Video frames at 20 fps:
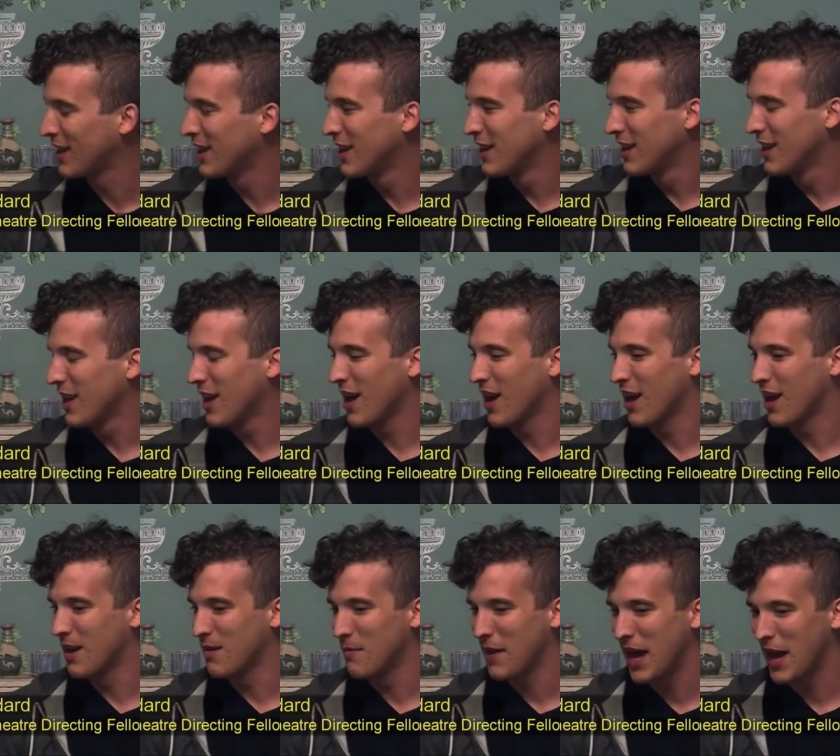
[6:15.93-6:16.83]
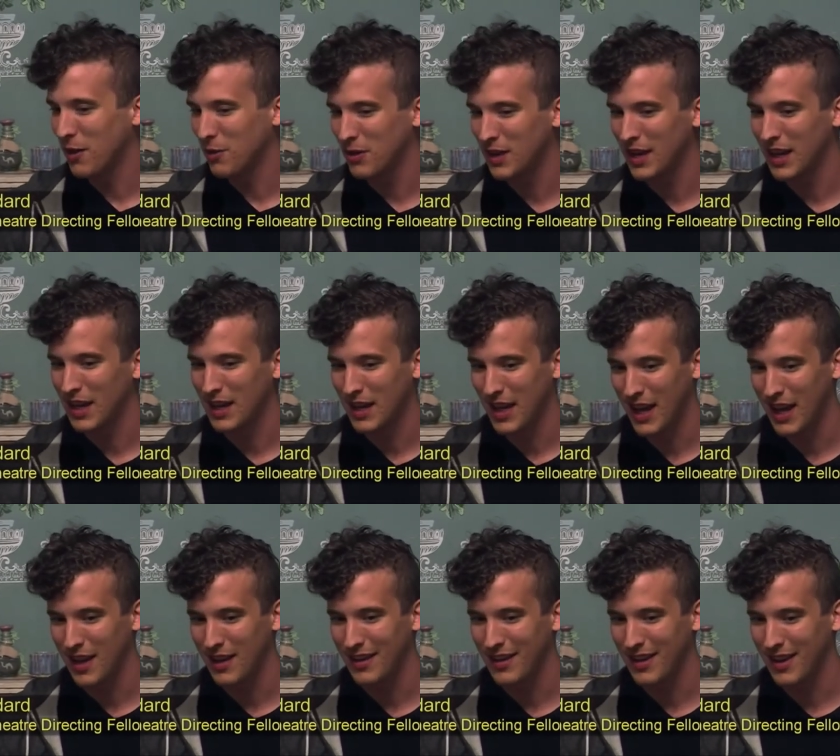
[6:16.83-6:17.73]
Mm-hmm. um, how can I
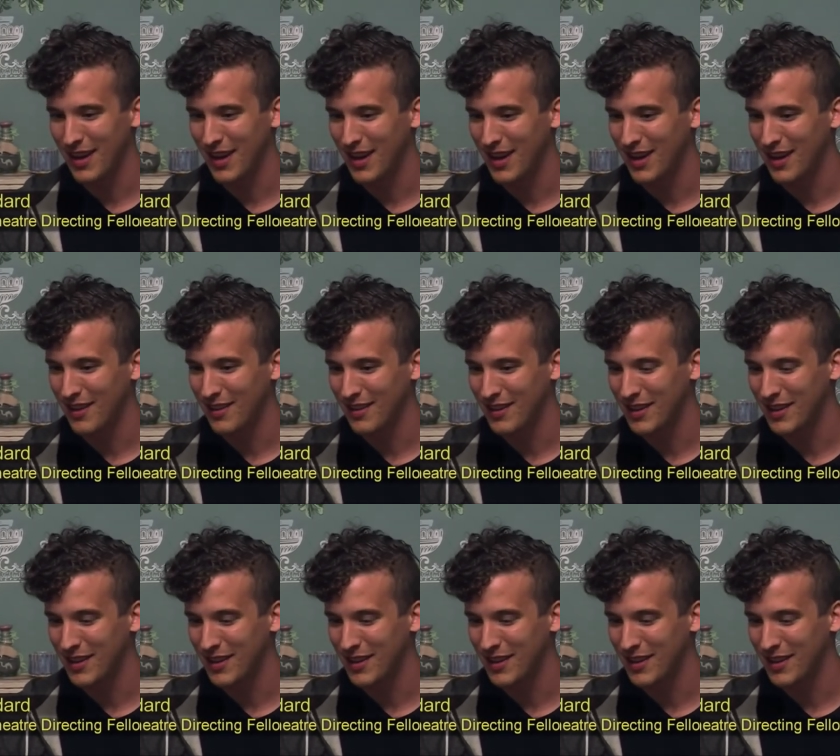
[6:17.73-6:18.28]
get, uh,